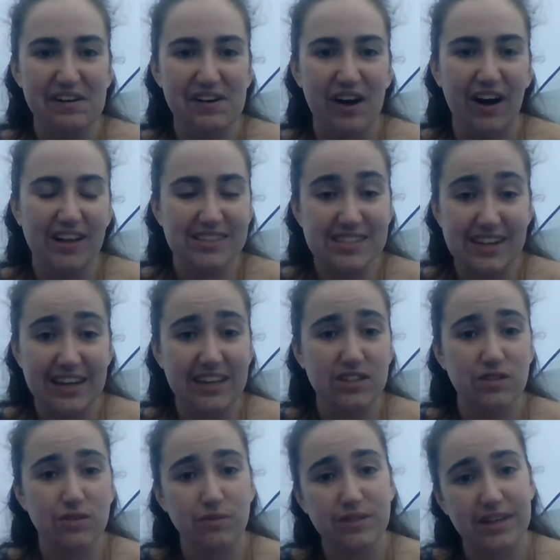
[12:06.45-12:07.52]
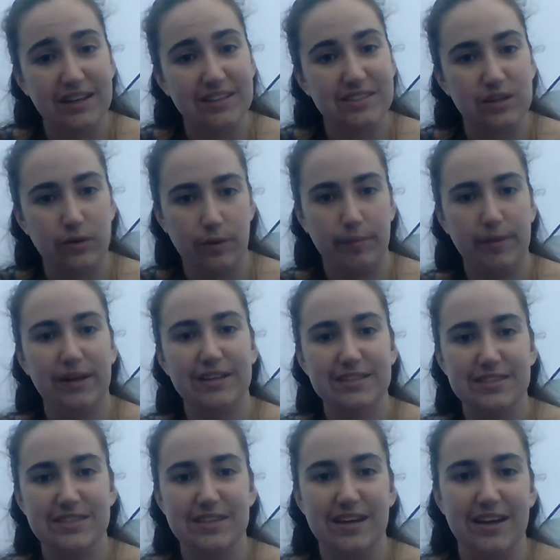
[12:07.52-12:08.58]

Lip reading: on stage through dance and creepiness.